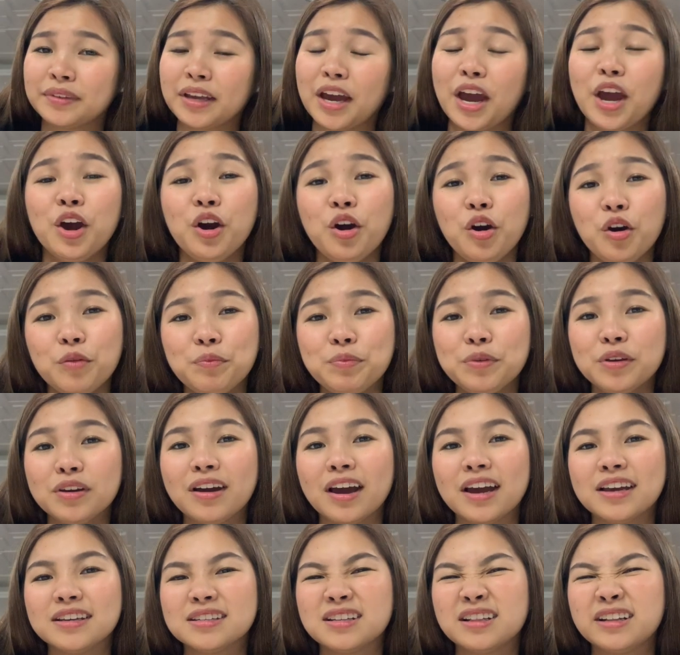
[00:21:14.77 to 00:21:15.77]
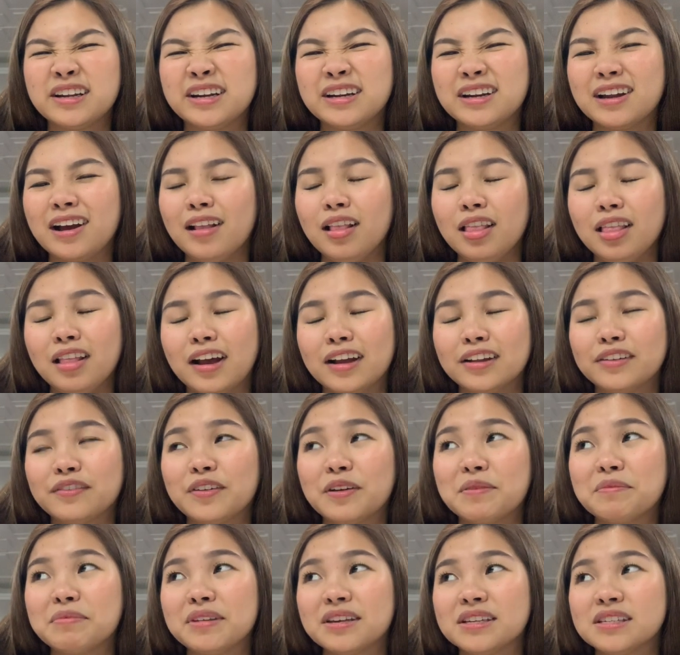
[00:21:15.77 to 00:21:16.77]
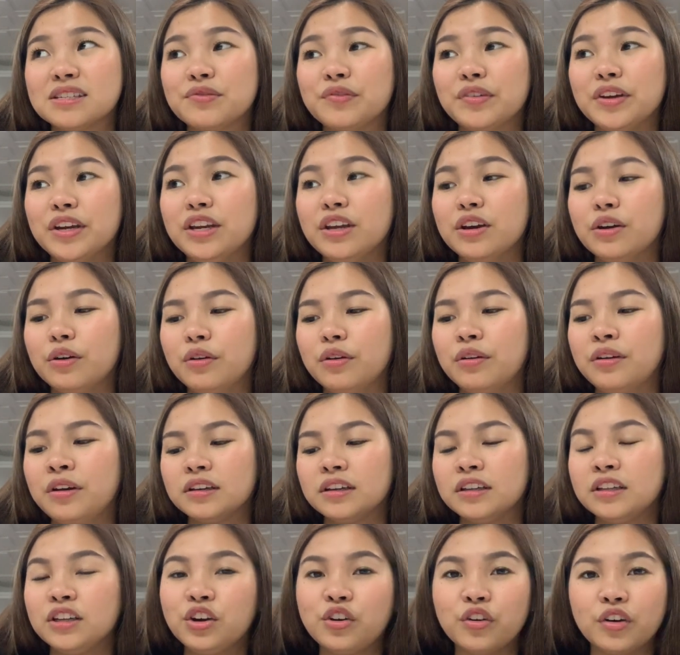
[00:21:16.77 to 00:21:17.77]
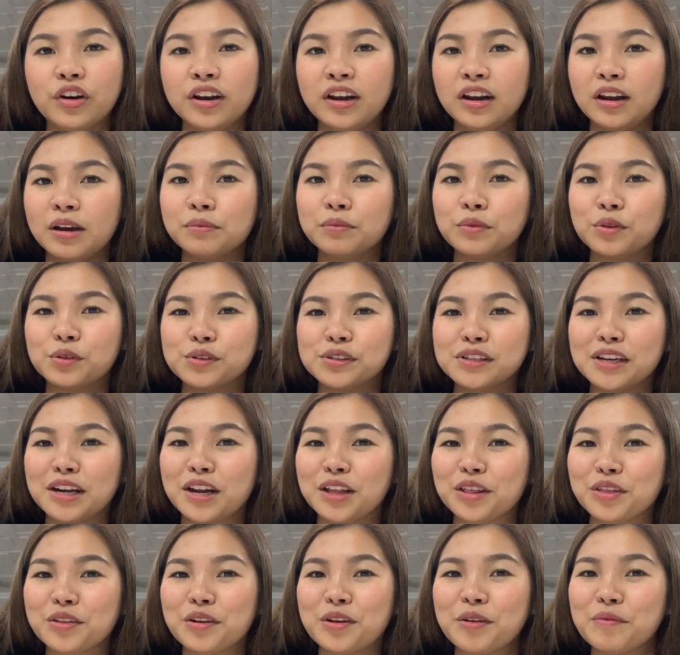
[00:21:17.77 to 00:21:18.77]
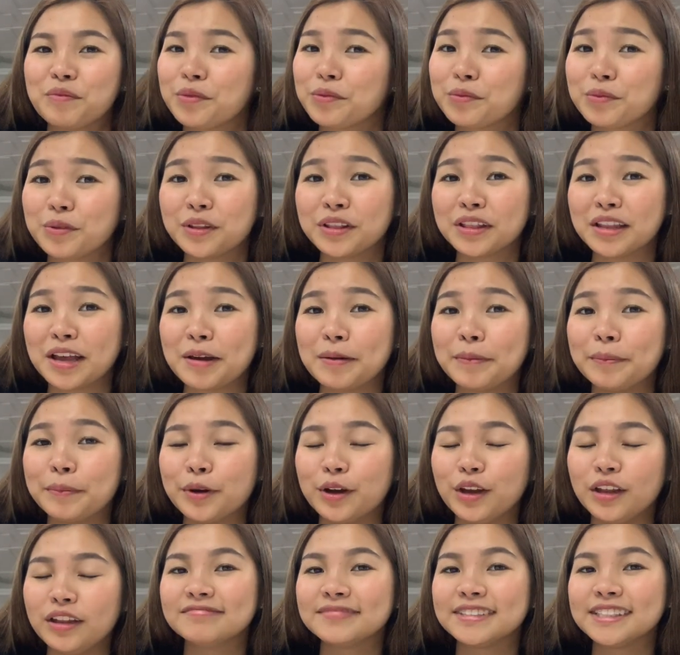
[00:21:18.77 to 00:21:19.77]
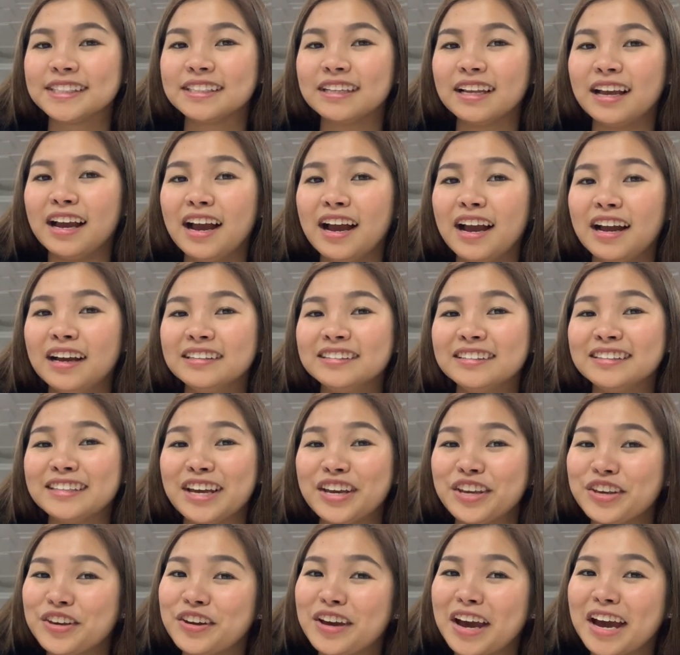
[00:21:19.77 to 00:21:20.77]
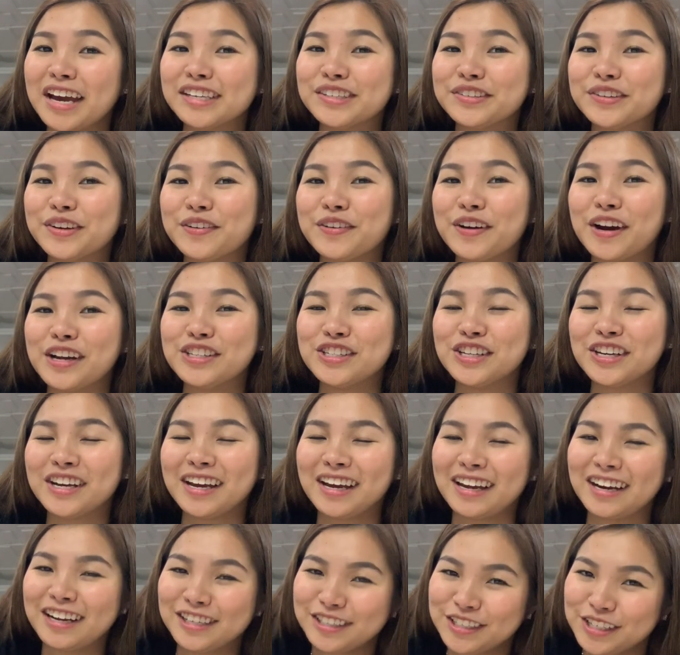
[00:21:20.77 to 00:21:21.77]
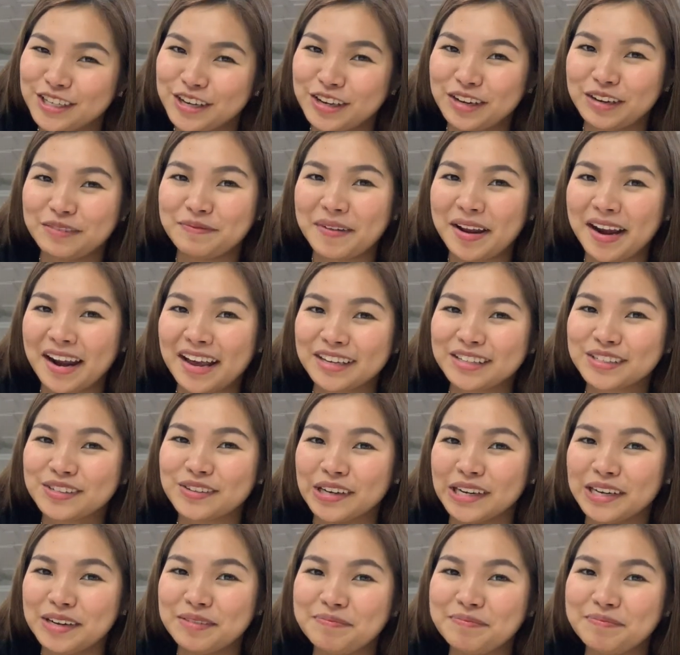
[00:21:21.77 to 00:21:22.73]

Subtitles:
I hope you guys learned a lot from this video. Hindi ko alam kung saan ito na pupunta, but thank you guys for watching and I'll see you in my next one.